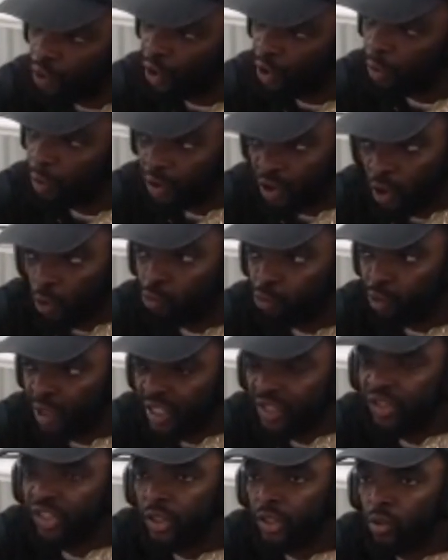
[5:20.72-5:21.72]
there was a
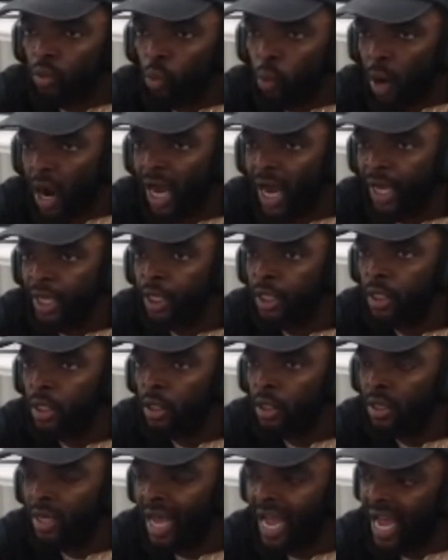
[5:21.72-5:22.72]
reason why
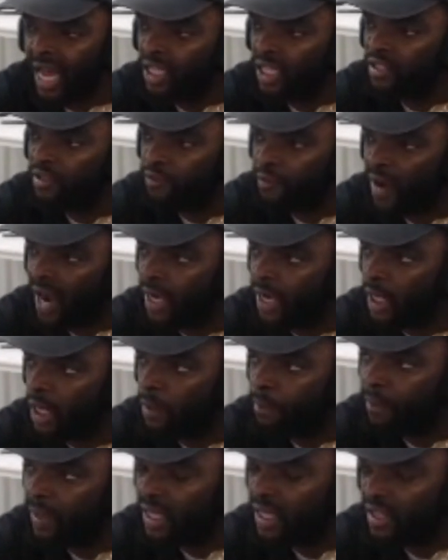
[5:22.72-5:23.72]
Alex Valle
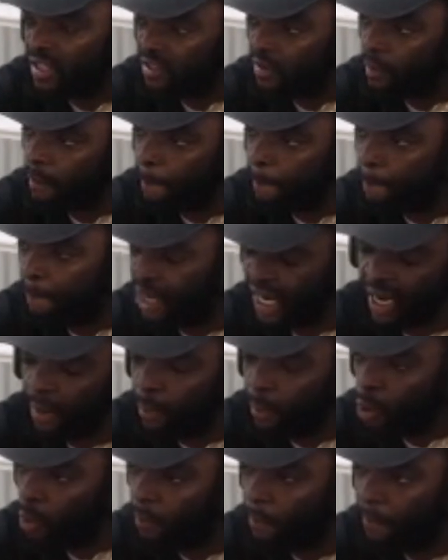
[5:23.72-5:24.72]
picked this big
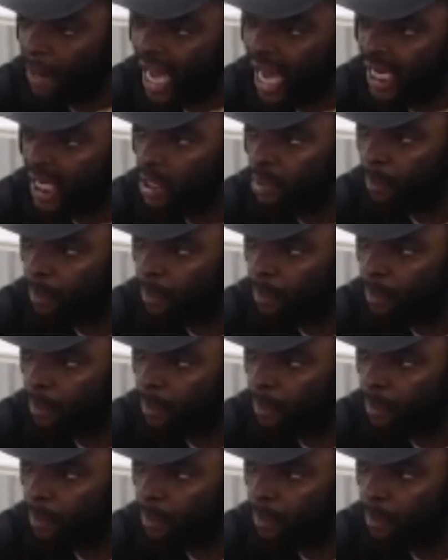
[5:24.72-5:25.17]
body